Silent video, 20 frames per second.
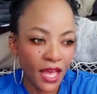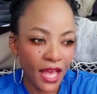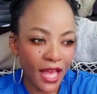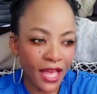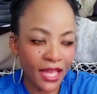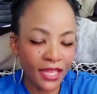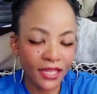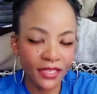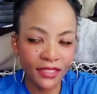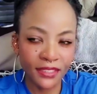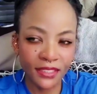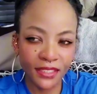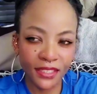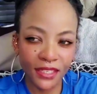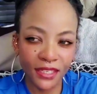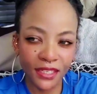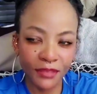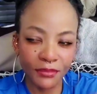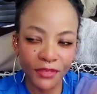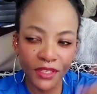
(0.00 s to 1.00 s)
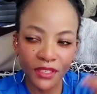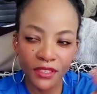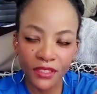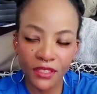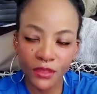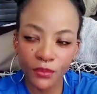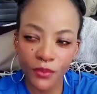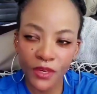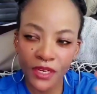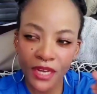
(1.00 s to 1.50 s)
And
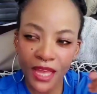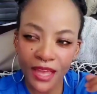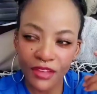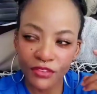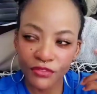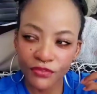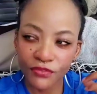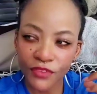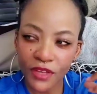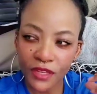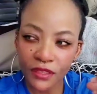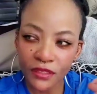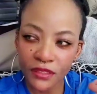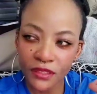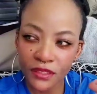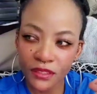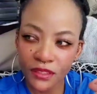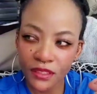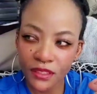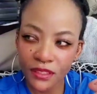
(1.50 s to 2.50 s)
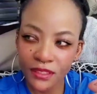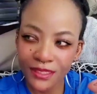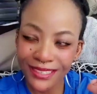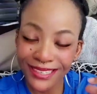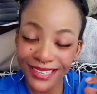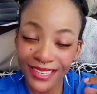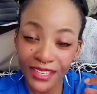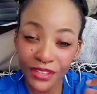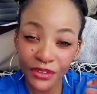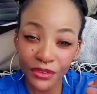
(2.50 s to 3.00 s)
immediately when I felt the
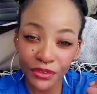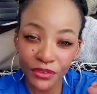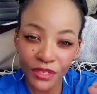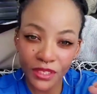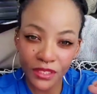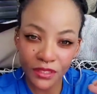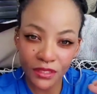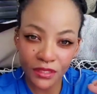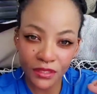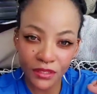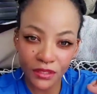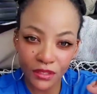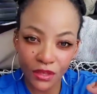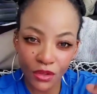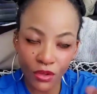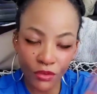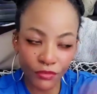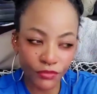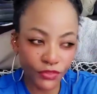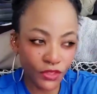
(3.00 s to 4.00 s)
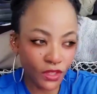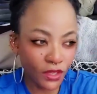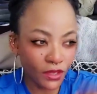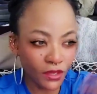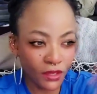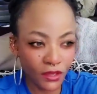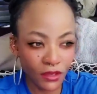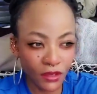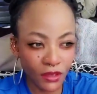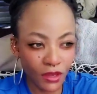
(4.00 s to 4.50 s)
increase of
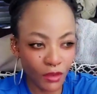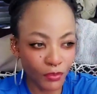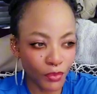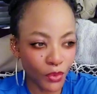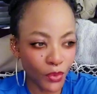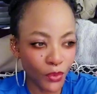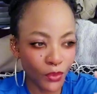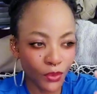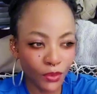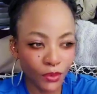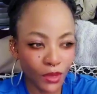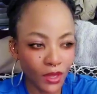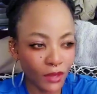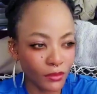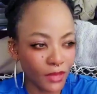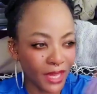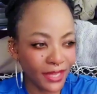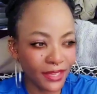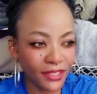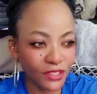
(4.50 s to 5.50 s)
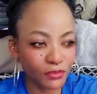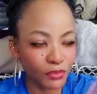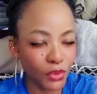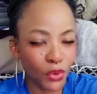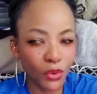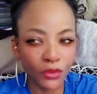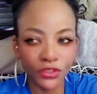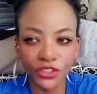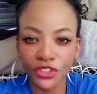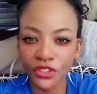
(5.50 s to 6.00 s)
the, uh, uh, I guess,
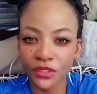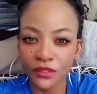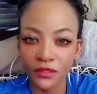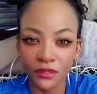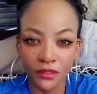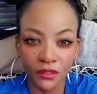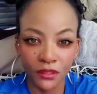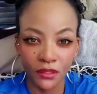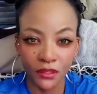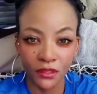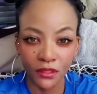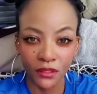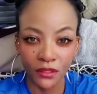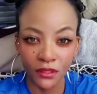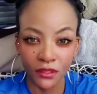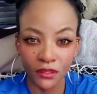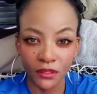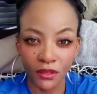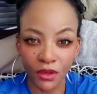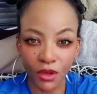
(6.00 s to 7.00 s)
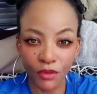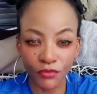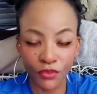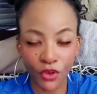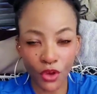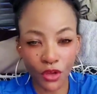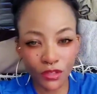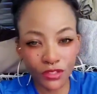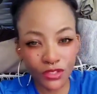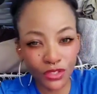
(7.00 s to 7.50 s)
portion of
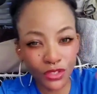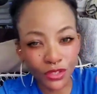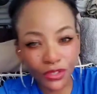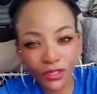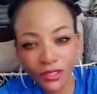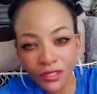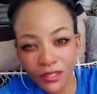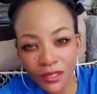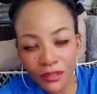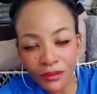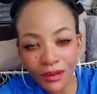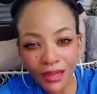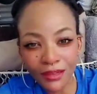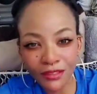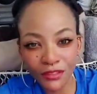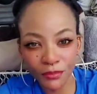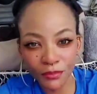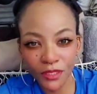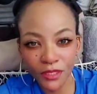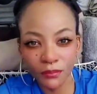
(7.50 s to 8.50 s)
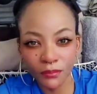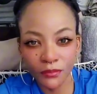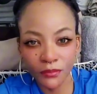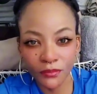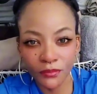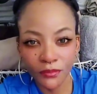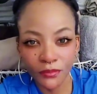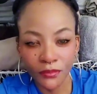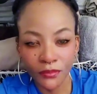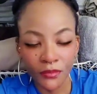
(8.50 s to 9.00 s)
God's girth around me,
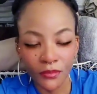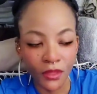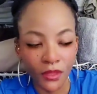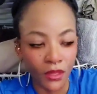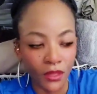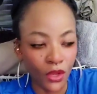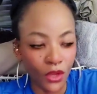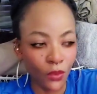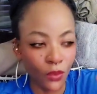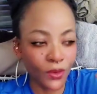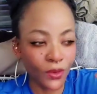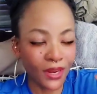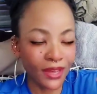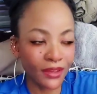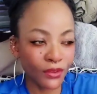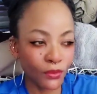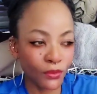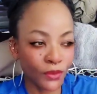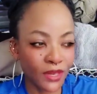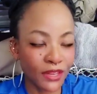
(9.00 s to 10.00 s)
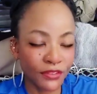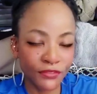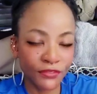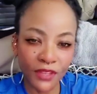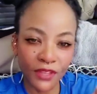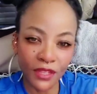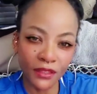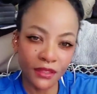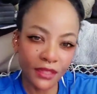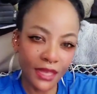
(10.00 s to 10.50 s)
when I, when I
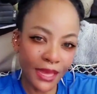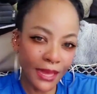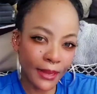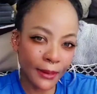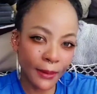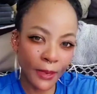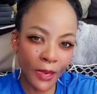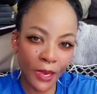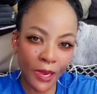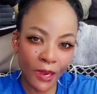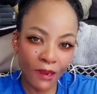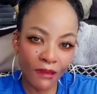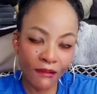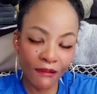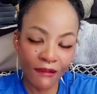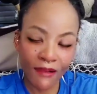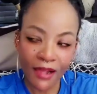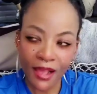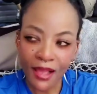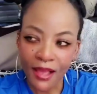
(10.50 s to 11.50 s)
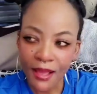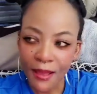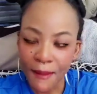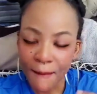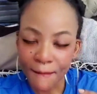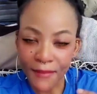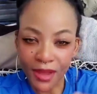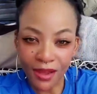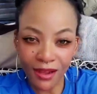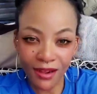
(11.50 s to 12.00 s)
felt that,
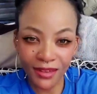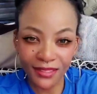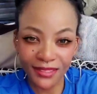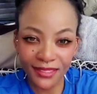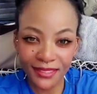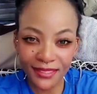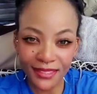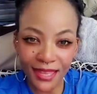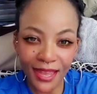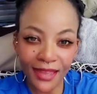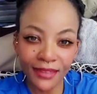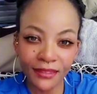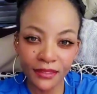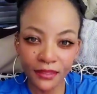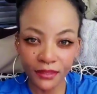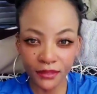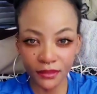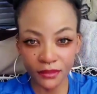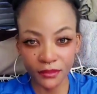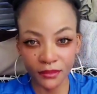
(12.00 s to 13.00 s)
my heart sank